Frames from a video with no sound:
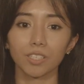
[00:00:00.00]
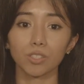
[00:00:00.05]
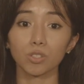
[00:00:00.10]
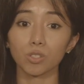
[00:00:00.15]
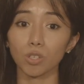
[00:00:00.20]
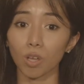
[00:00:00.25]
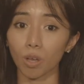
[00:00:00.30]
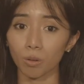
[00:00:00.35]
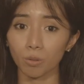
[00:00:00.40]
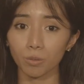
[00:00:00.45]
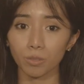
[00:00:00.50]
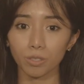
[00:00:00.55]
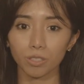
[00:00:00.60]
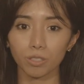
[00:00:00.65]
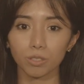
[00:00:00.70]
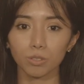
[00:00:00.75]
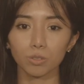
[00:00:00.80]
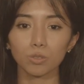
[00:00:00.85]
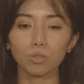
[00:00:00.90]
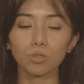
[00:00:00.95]
So,
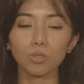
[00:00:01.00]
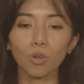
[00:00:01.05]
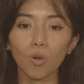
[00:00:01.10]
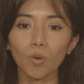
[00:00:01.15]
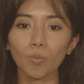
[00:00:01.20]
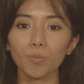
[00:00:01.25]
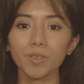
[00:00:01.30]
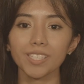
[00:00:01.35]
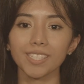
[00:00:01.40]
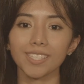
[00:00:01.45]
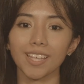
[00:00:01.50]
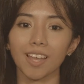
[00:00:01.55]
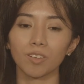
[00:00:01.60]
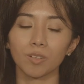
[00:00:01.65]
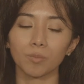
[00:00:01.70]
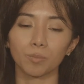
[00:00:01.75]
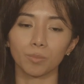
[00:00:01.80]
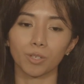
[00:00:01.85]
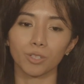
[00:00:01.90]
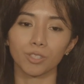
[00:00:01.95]
don't miss
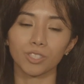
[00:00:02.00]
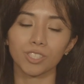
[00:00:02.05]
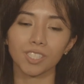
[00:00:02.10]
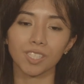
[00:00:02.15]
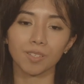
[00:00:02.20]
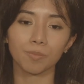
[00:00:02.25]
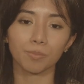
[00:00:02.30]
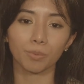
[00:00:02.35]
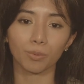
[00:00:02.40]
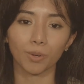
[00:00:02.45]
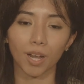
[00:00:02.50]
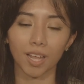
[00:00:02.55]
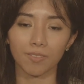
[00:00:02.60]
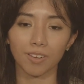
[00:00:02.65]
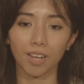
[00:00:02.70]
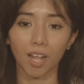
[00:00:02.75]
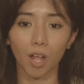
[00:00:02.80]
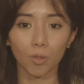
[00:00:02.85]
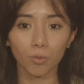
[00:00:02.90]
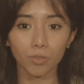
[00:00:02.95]
out on purchasing
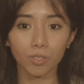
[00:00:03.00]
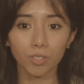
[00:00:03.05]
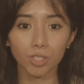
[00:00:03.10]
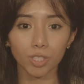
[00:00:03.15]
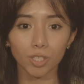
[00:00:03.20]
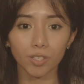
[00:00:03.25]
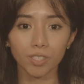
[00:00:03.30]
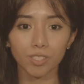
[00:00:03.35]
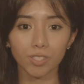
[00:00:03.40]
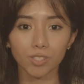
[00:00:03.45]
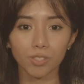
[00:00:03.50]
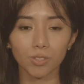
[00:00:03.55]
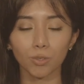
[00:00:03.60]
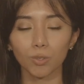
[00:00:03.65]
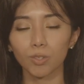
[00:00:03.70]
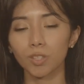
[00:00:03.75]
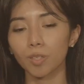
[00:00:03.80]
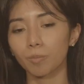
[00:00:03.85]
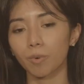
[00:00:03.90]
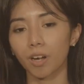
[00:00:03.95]
private health insurance
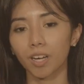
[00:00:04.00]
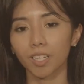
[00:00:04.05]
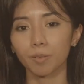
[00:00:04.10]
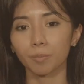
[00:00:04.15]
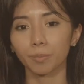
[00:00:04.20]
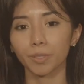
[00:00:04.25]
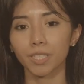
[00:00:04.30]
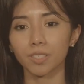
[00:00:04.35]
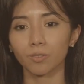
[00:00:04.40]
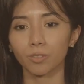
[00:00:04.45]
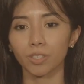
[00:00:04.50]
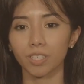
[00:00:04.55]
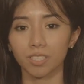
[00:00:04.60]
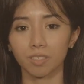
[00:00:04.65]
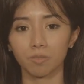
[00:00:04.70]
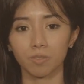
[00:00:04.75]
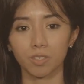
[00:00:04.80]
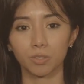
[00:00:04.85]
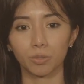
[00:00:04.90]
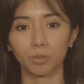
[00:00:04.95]
through the marketplace for
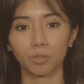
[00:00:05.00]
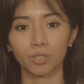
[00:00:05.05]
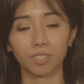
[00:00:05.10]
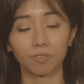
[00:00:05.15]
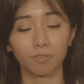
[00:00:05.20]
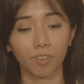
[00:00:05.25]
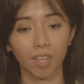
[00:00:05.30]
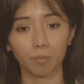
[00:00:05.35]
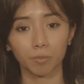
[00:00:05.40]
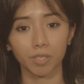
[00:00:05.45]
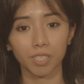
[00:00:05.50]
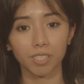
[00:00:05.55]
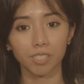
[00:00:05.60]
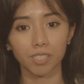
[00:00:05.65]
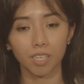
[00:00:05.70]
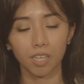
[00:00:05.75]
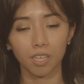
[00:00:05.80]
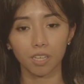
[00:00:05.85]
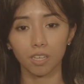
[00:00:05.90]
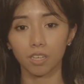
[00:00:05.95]
individuals and
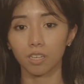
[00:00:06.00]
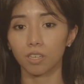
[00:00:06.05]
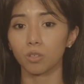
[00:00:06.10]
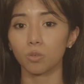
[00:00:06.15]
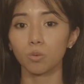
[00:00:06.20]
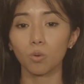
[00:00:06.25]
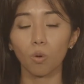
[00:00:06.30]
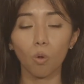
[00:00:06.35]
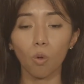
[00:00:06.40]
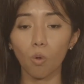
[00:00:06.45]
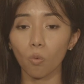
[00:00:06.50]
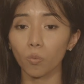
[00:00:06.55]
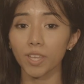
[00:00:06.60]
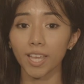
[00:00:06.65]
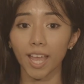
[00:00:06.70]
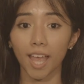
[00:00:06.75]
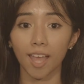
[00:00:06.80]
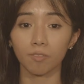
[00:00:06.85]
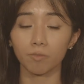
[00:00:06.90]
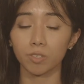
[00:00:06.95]
families. You only
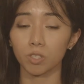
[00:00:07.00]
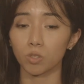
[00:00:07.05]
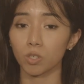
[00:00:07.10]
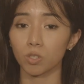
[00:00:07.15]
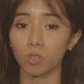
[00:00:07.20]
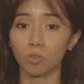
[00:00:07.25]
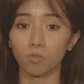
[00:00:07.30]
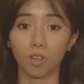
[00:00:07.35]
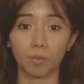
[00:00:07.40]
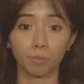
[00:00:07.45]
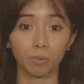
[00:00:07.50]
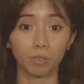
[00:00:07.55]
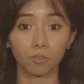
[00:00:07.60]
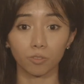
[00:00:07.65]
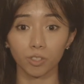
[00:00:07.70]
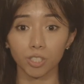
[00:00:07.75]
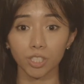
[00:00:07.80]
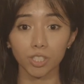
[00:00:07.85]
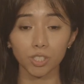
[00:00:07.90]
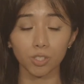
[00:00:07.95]
have between November
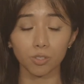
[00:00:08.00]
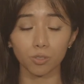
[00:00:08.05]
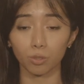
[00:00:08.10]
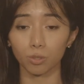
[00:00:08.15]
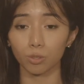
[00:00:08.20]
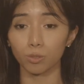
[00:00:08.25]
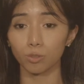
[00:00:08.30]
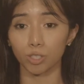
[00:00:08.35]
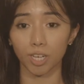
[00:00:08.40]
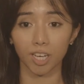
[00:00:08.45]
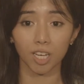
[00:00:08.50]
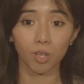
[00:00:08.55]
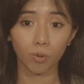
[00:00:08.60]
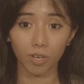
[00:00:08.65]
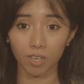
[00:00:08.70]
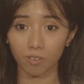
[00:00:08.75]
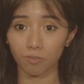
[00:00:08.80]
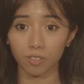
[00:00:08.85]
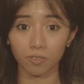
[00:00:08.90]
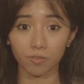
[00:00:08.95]
1st through
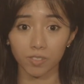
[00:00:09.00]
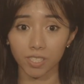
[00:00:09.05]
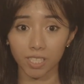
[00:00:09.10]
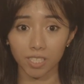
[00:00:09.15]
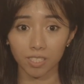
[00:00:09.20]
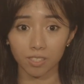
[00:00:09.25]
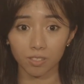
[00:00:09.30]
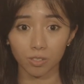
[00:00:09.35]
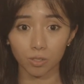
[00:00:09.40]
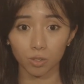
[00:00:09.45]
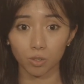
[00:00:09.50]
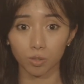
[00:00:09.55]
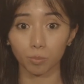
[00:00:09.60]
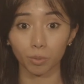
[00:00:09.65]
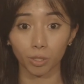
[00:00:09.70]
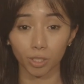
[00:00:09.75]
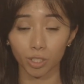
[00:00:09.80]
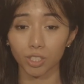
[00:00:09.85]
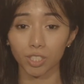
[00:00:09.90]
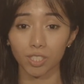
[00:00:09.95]
January 15th to
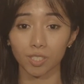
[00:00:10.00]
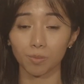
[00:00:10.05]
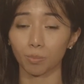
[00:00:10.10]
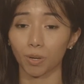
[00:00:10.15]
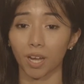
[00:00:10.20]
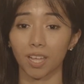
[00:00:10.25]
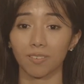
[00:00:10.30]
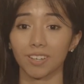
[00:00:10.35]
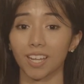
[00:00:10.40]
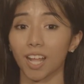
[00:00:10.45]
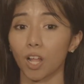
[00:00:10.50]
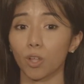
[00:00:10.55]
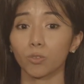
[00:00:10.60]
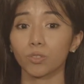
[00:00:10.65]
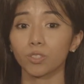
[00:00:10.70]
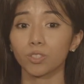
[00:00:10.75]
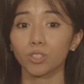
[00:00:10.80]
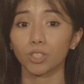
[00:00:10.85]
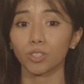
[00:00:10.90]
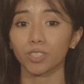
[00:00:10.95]
purchase private
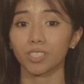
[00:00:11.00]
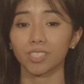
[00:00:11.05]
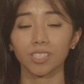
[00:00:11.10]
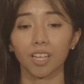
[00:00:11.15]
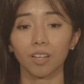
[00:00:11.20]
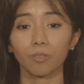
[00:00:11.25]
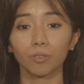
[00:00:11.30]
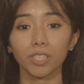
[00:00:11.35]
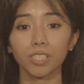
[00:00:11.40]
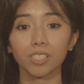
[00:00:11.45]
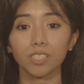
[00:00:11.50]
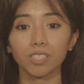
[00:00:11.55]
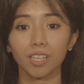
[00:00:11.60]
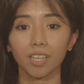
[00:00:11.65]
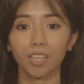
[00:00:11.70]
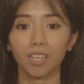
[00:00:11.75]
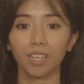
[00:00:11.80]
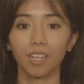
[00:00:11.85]
health insurance coverage.